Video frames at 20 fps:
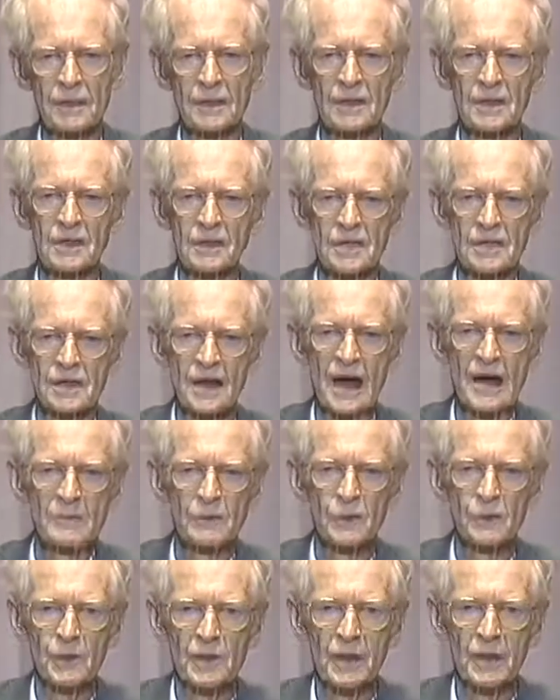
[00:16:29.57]
It is
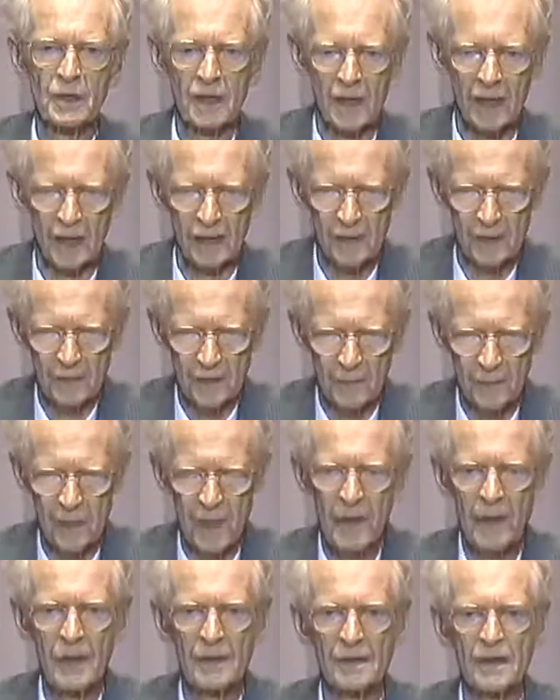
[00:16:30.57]
time to realize
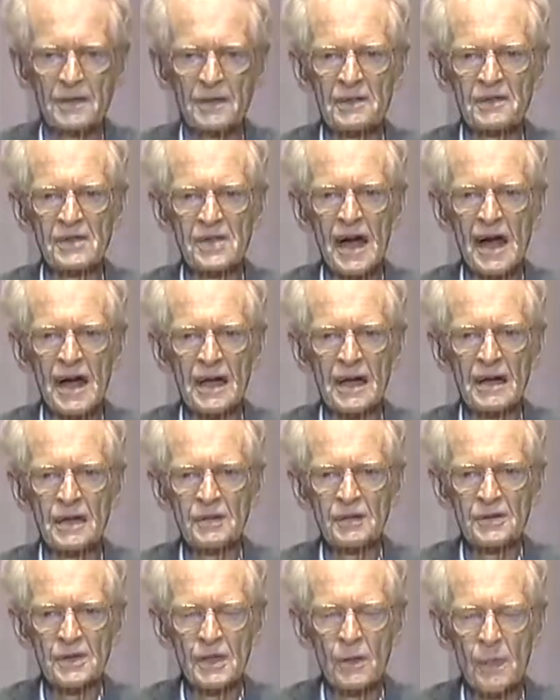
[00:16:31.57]
that the
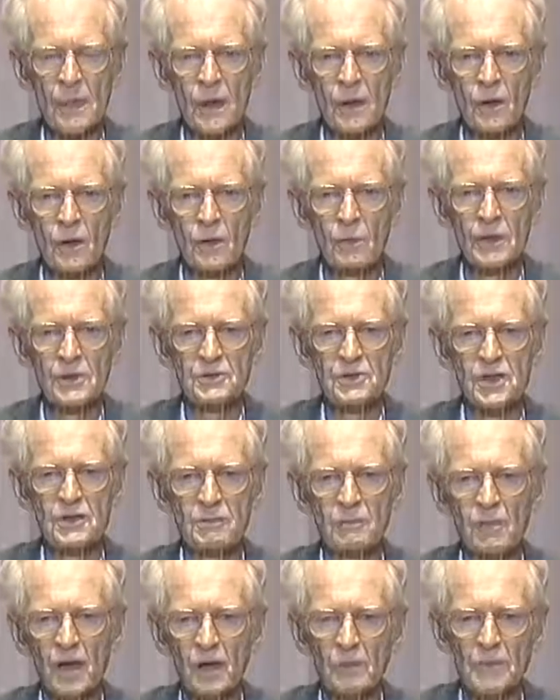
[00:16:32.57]
science which is,
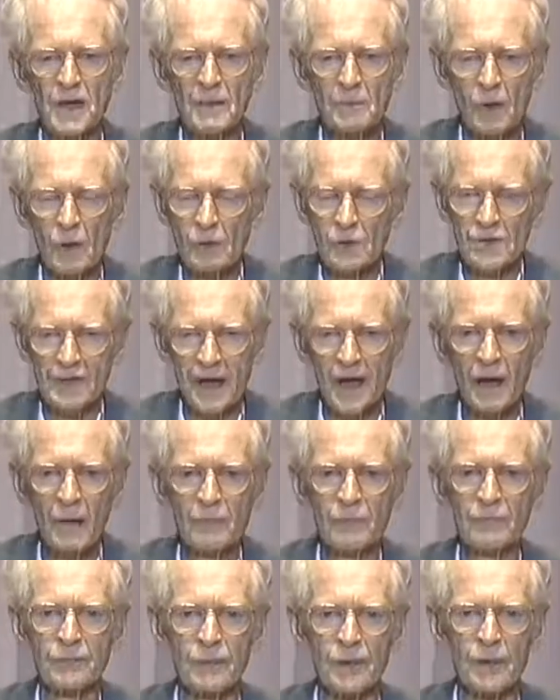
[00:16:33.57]
will be most
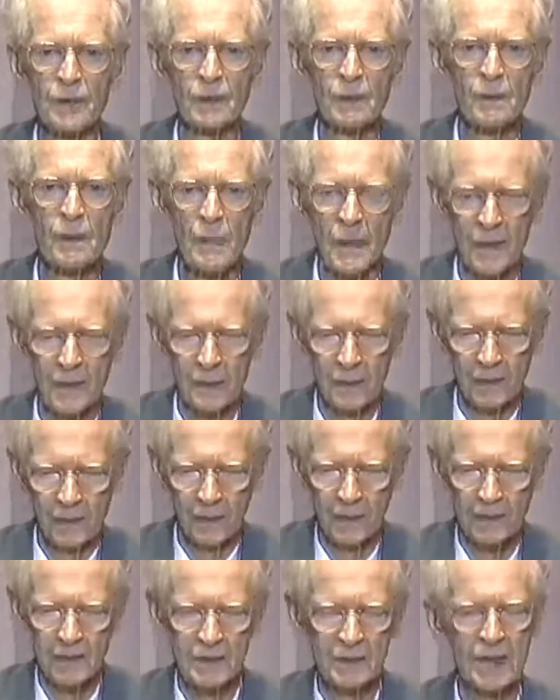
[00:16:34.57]
helpful
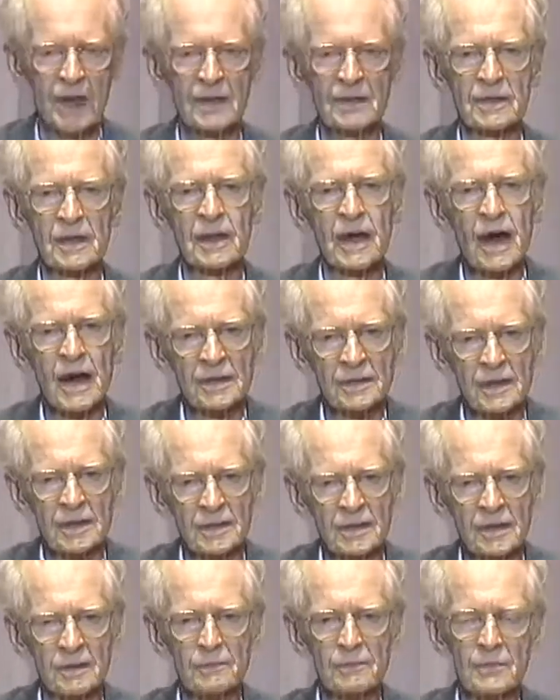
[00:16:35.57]
is not
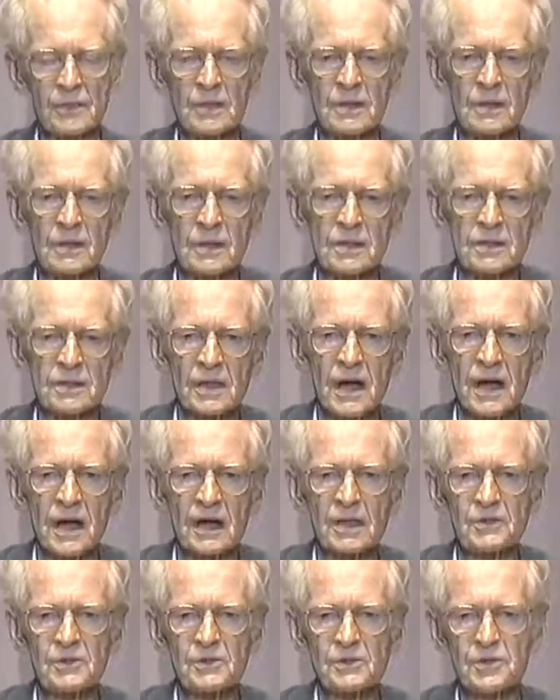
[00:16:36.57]
cognitive
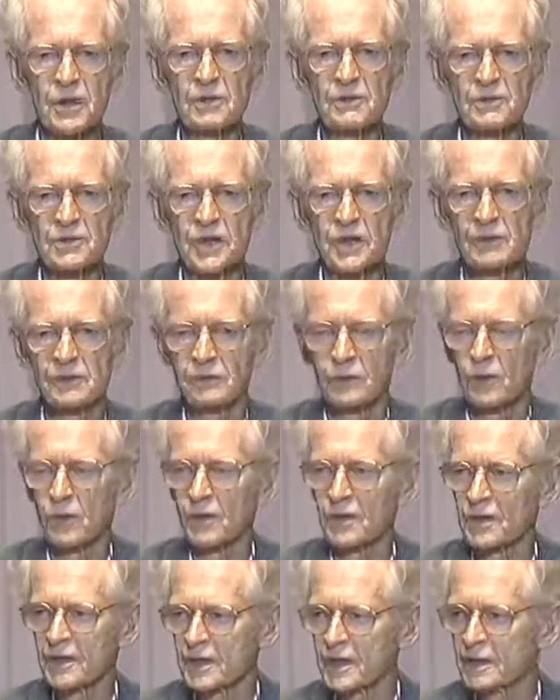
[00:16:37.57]
science searching
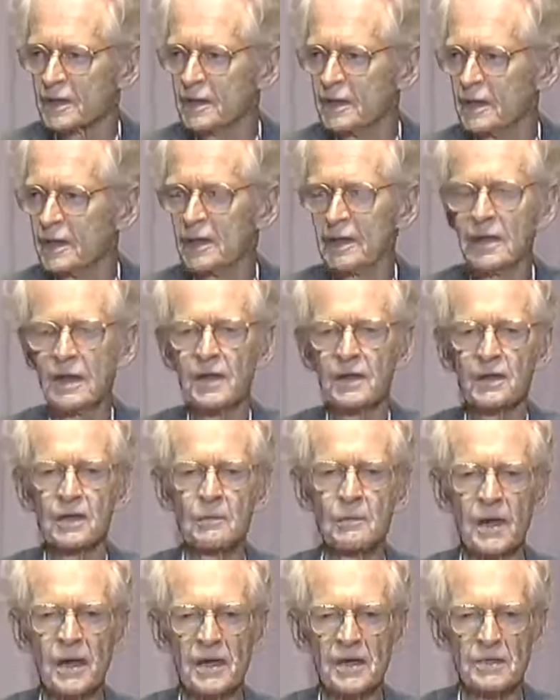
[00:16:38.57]
for the inner
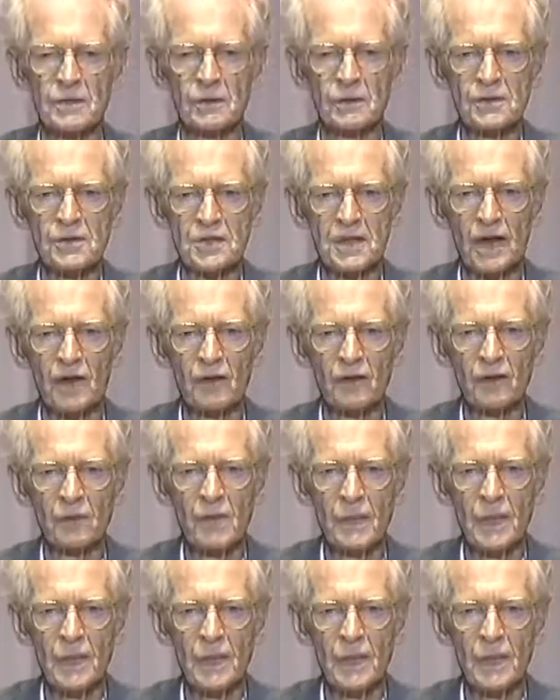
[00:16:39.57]
mind or self,